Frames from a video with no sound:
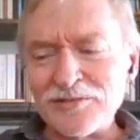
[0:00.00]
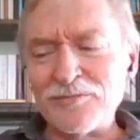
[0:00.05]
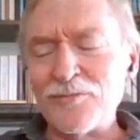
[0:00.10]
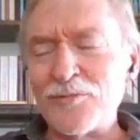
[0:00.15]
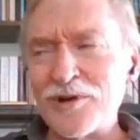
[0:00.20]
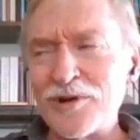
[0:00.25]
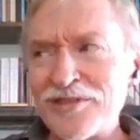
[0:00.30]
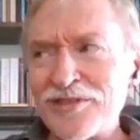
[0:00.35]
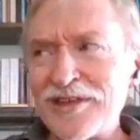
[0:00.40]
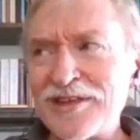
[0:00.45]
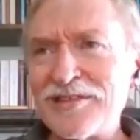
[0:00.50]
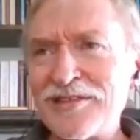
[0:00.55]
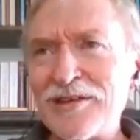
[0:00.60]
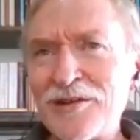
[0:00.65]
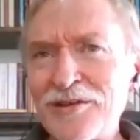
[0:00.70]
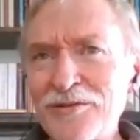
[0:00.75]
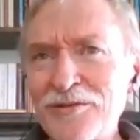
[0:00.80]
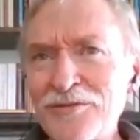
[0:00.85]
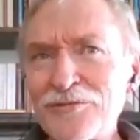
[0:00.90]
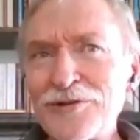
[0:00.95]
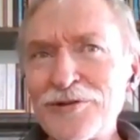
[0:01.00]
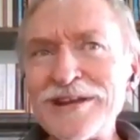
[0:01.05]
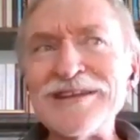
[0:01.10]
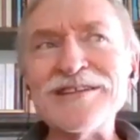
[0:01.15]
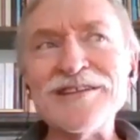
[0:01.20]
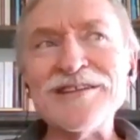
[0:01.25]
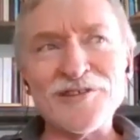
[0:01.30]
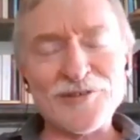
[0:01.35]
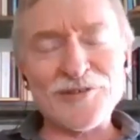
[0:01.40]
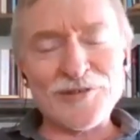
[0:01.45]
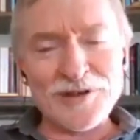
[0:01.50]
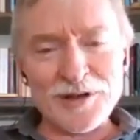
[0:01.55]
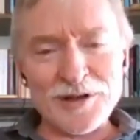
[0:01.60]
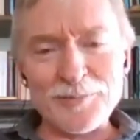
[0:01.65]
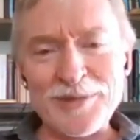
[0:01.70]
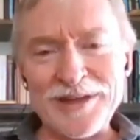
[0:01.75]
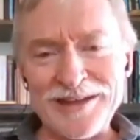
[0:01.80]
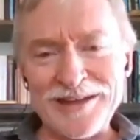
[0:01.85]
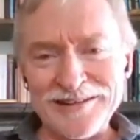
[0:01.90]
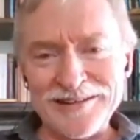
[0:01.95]
One thing that really struck
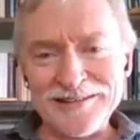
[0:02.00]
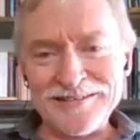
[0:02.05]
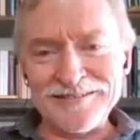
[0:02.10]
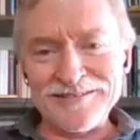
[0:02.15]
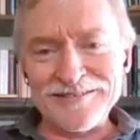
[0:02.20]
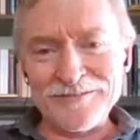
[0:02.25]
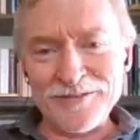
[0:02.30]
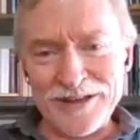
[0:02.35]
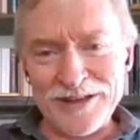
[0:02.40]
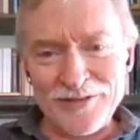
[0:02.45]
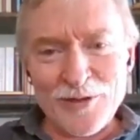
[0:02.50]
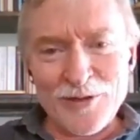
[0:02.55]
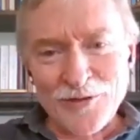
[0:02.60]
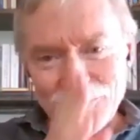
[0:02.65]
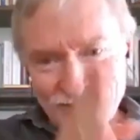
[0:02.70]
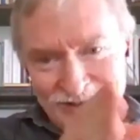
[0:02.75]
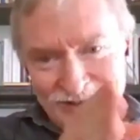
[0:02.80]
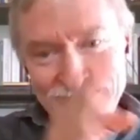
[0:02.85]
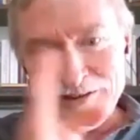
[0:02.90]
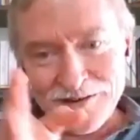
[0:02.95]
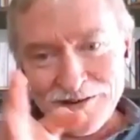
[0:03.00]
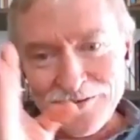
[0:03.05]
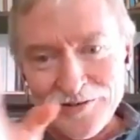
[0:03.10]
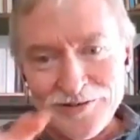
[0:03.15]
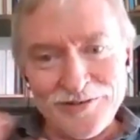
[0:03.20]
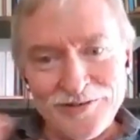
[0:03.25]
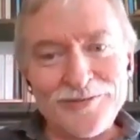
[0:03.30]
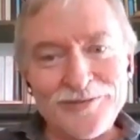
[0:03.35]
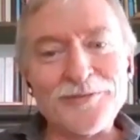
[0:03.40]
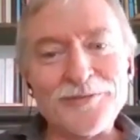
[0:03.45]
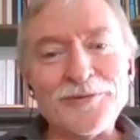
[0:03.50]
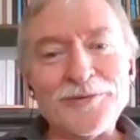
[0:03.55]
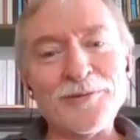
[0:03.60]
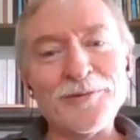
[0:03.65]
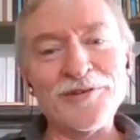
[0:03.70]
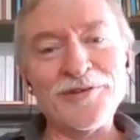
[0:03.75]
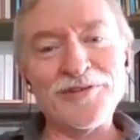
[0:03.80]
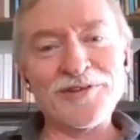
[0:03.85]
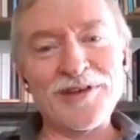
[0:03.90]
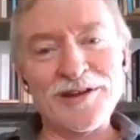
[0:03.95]
me in those years when I
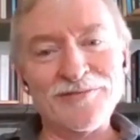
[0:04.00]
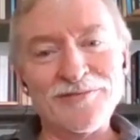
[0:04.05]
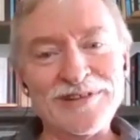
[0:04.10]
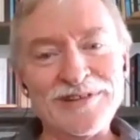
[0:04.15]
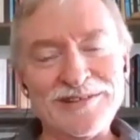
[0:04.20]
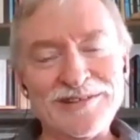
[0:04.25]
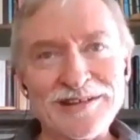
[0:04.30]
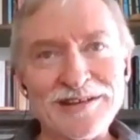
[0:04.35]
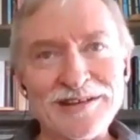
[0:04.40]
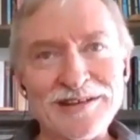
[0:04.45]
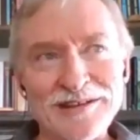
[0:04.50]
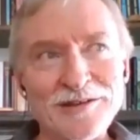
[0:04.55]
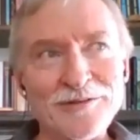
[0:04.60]
was kind of dealing,